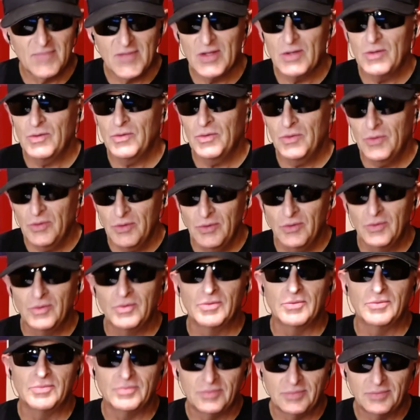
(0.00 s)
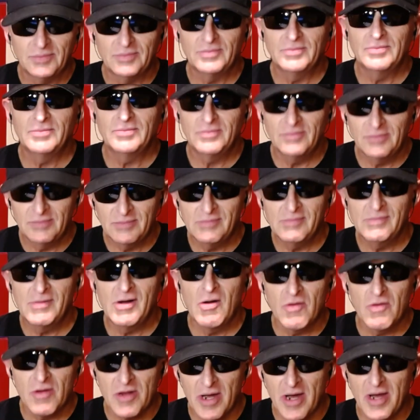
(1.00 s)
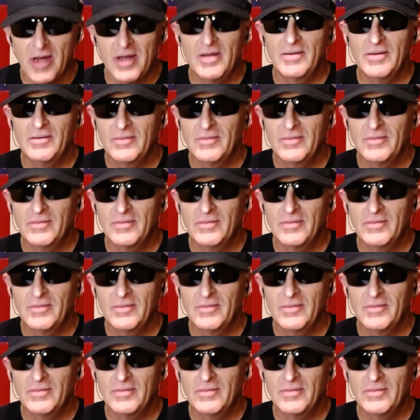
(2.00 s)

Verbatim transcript: Ooh. Okay.